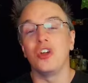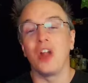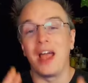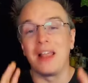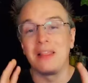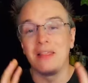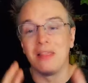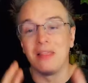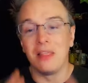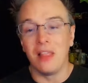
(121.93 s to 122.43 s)
I
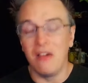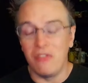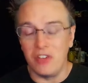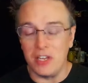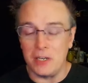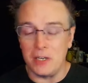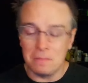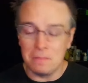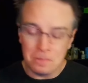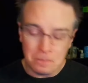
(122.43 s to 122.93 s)
love
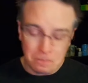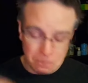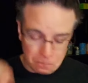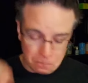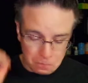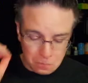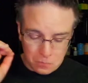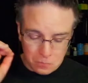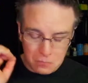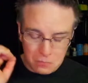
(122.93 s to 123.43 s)
it.
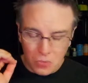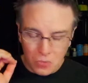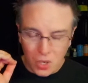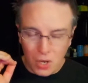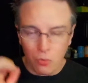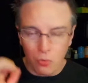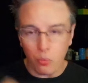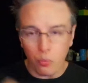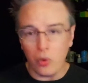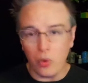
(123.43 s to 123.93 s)

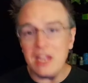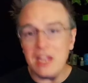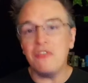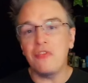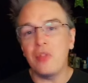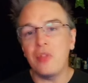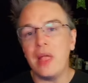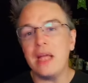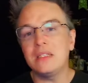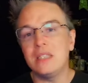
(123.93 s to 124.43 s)

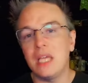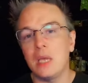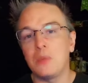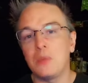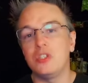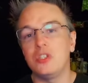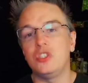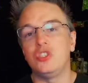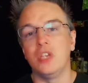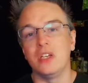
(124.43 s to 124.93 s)
Reflect
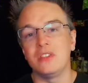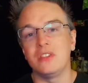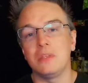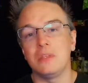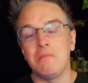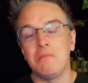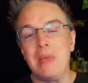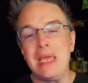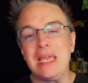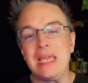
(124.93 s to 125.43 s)
damage
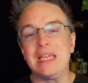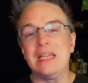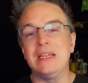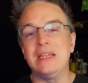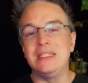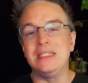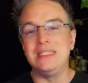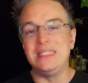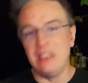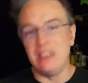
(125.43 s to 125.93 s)
doesn't make it
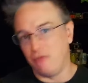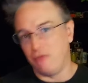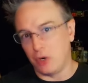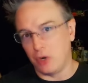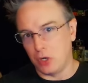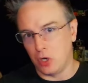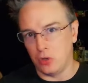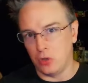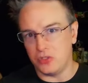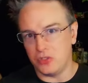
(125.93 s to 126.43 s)

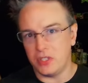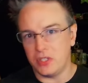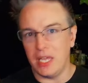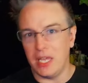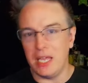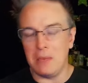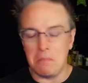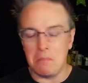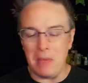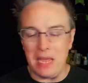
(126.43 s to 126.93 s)
difficult.
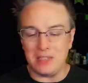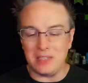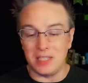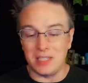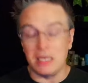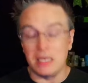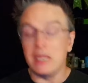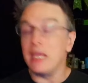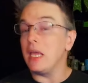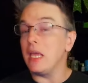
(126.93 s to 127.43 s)
It makes
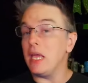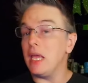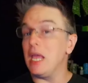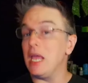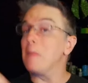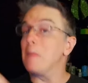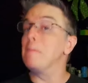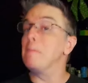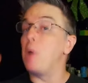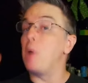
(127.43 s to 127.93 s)
it
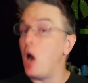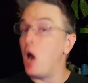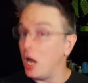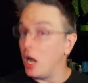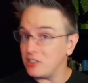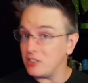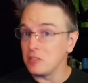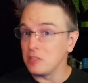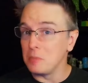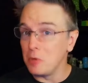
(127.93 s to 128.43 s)

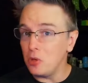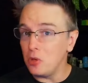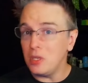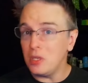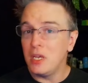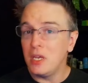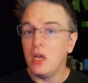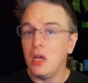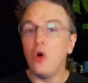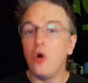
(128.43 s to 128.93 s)
impossible
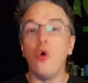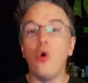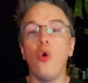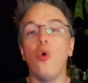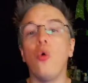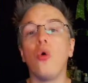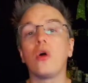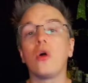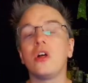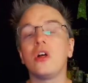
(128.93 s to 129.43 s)

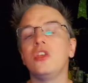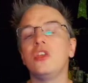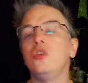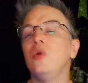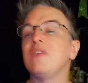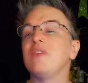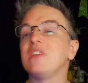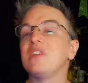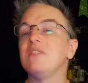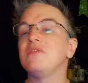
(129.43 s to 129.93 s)
or you
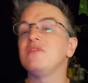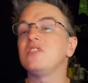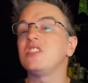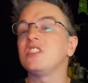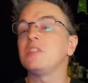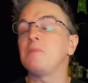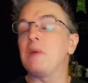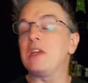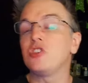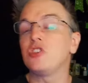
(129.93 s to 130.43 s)
have to have
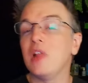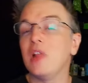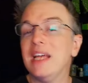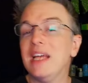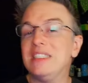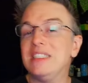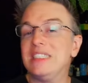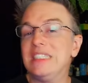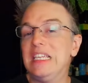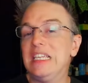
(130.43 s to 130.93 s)

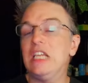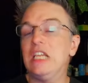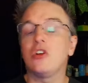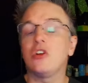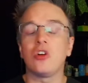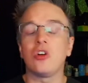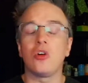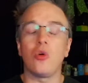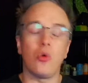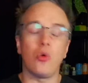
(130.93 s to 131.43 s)
specialized
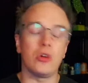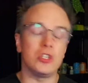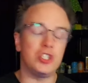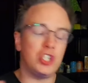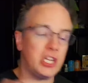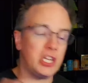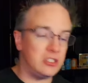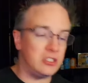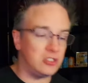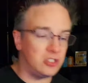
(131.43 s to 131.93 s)
gear or
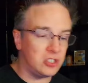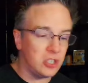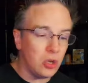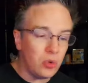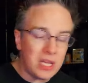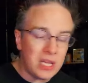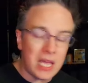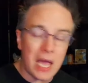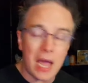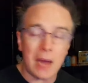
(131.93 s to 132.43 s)
change
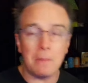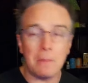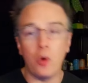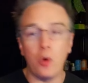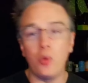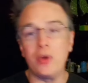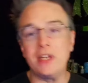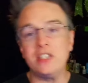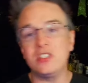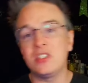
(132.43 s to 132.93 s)
zodiac
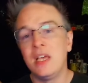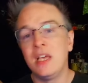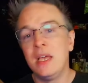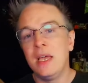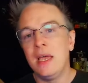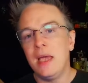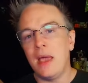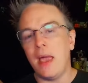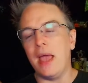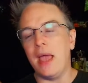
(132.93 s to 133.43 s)
points
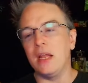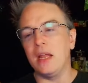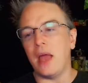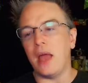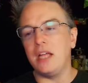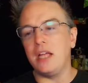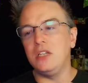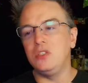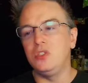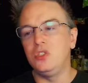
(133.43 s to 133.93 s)
and
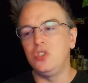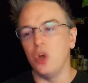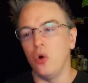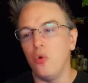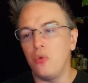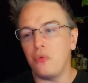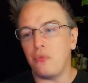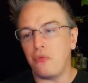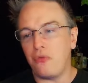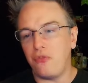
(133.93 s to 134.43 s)
I
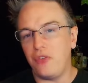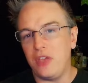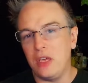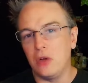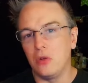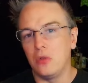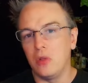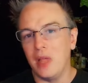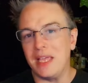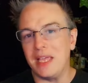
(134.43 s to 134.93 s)
don't
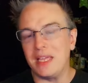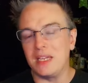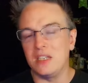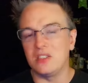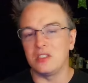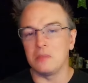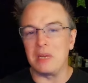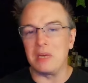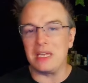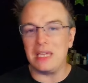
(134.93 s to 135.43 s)
feel like it
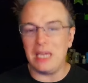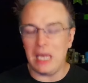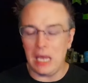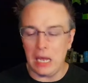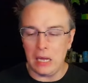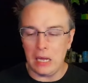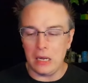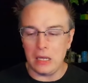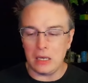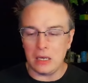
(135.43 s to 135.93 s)
is a
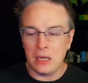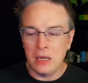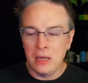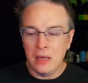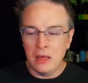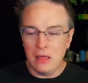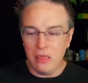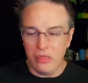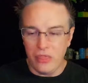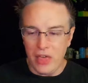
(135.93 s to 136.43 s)
mechanic
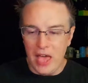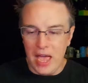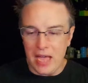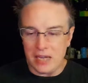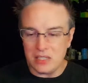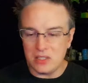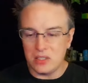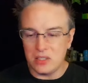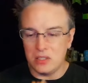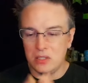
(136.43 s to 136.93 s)

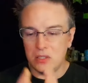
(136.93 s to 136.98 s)
that